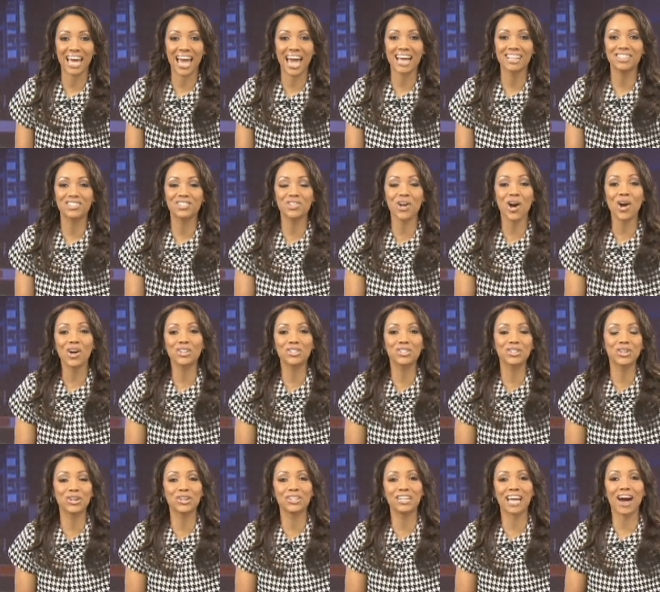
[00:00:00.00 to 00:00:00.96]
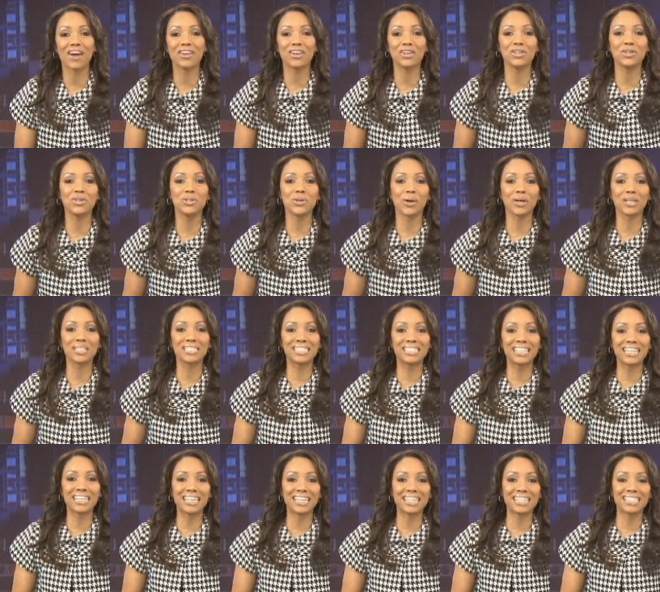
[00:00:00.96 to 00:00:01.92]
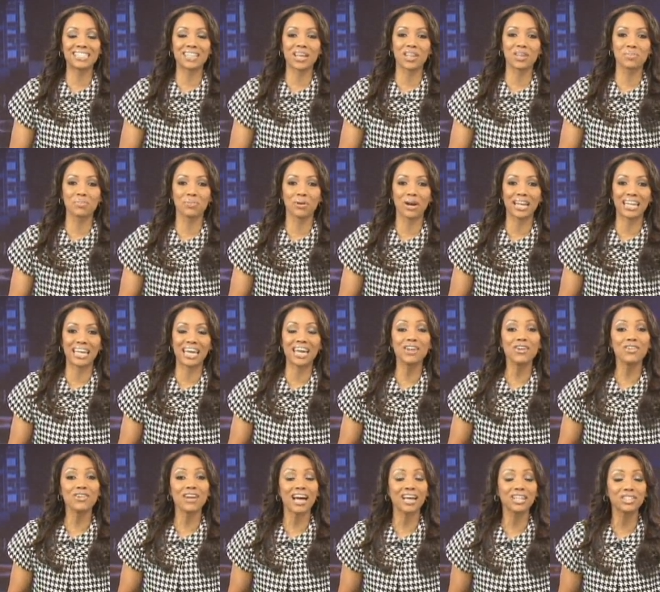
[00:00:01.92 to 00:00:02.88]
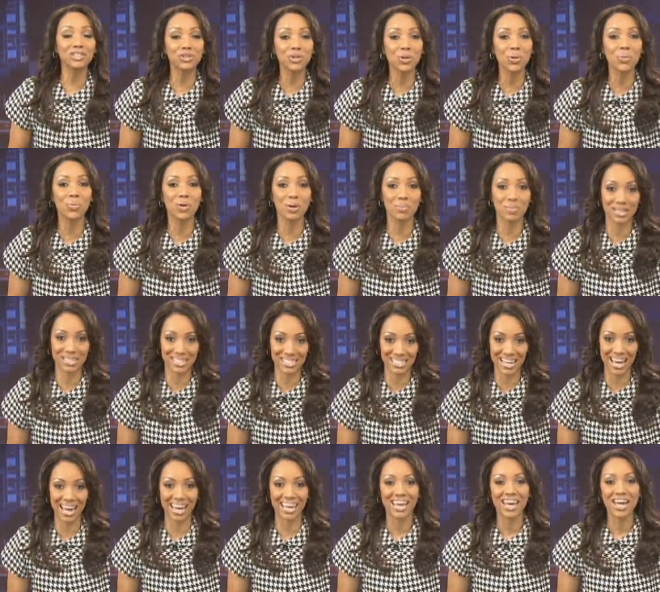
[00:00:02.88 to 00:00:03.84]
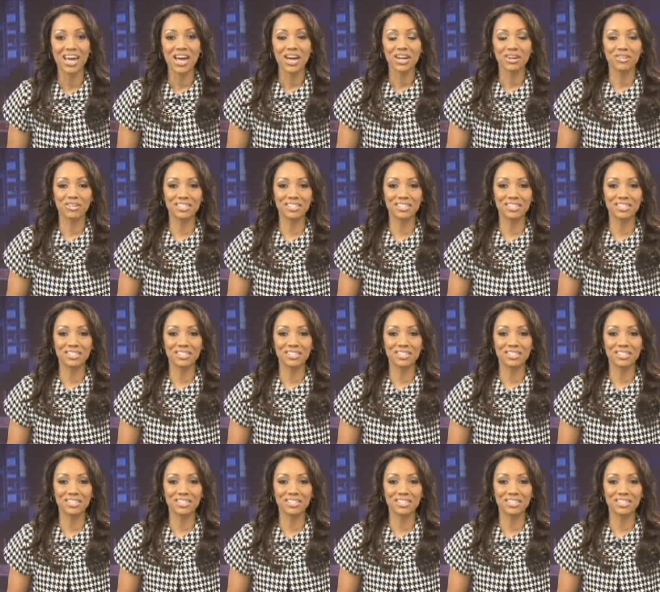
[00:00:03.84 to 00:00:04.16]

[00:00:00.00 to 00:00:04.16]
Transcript: And stars turned out in New York City to celebrate International Women's Day.